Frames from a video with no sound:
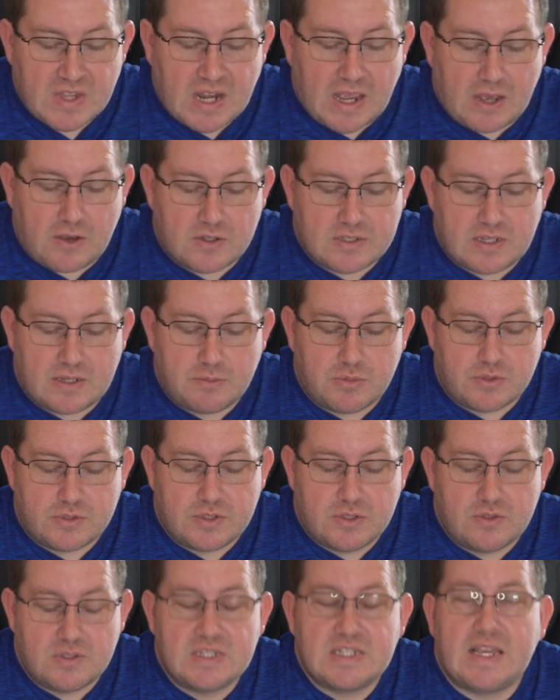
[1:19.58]
I was able
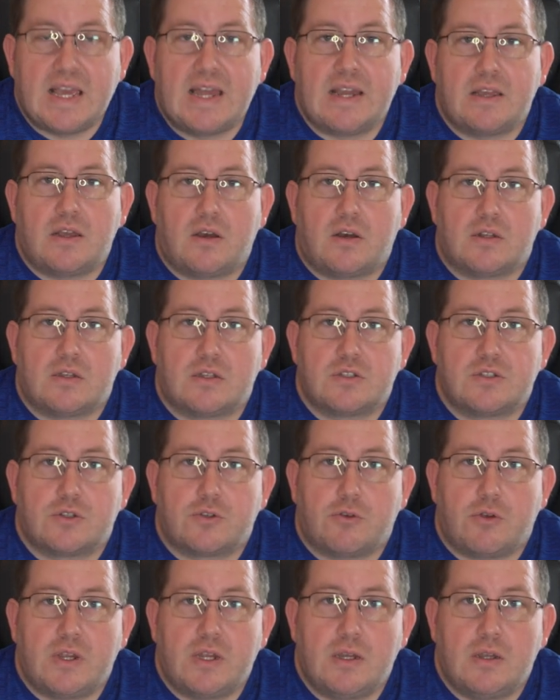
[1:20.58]
to scan it on the
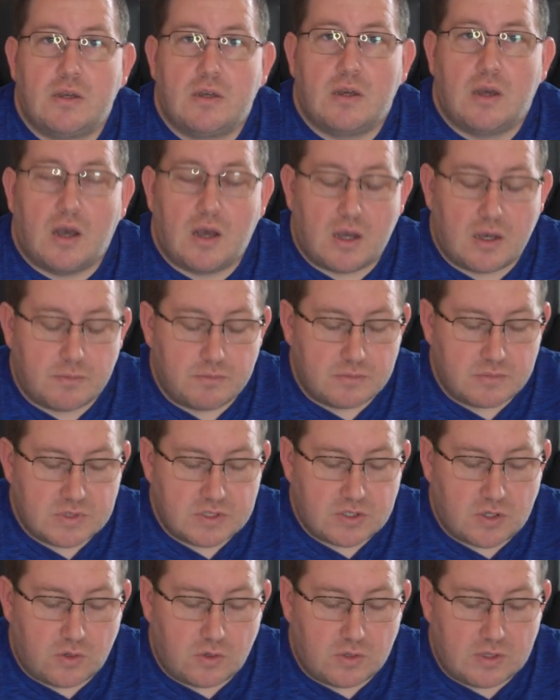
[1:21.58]
screen, um,
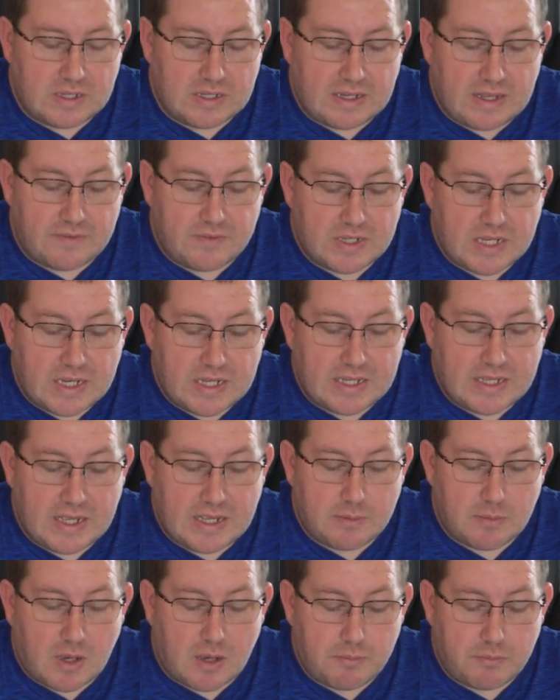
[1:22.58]
so it, everything
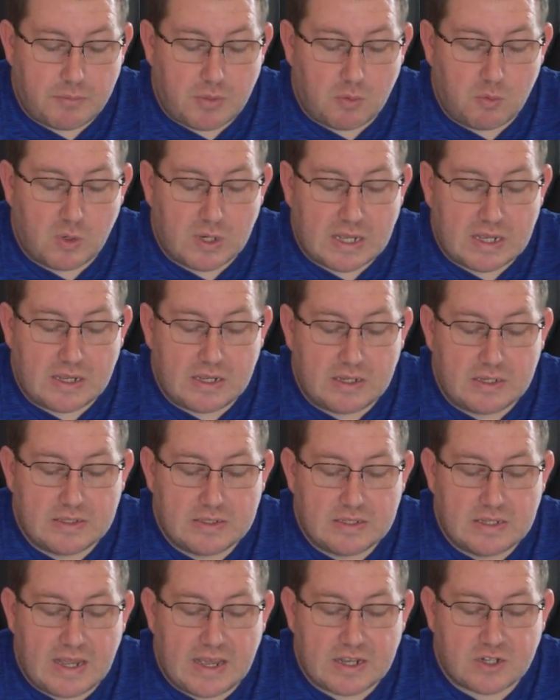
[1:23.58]
came up, but when I
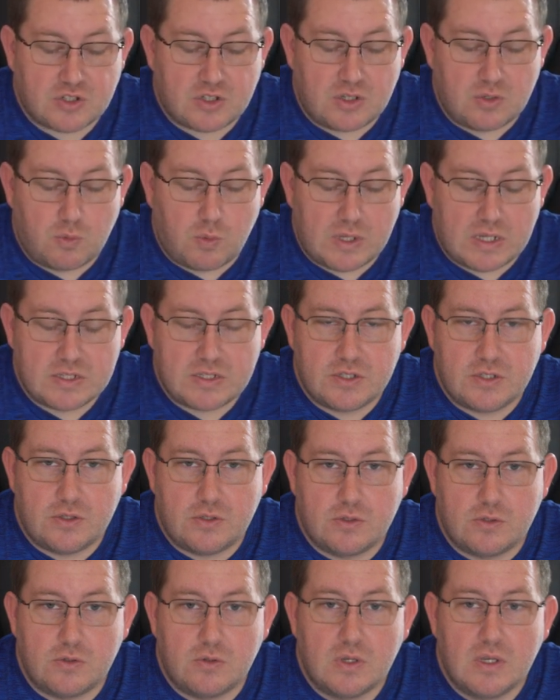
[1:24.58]
actually went
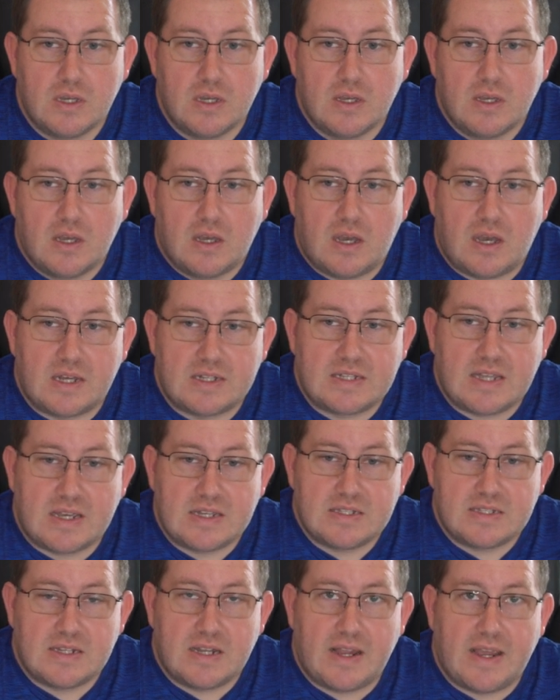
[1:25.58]
to uh,
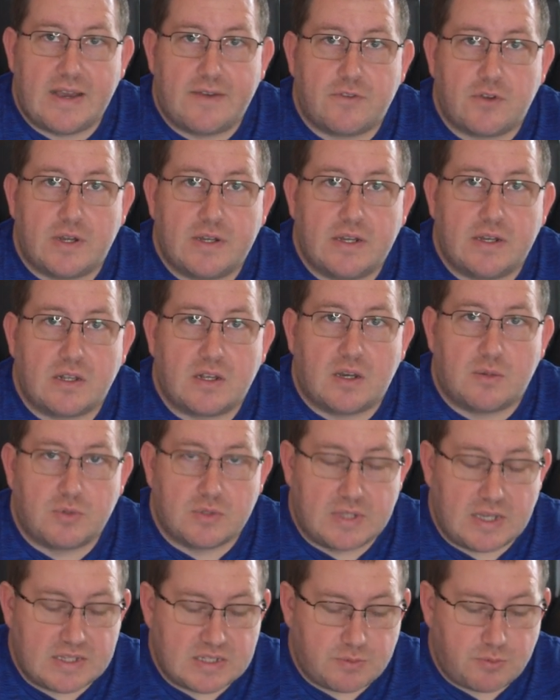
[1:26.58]
test it after I did a couple
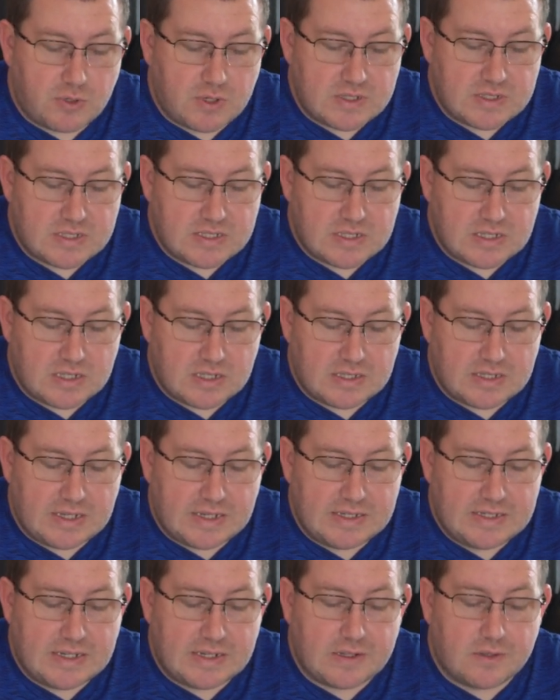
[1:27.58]
test prints,
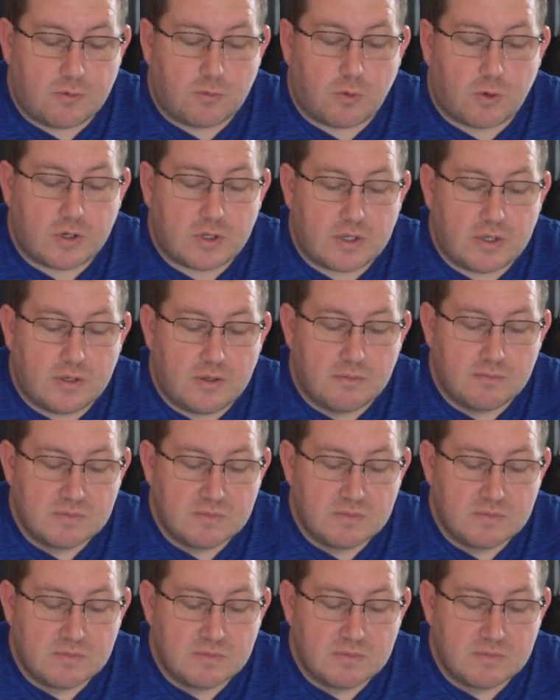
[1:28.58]
they didn't work.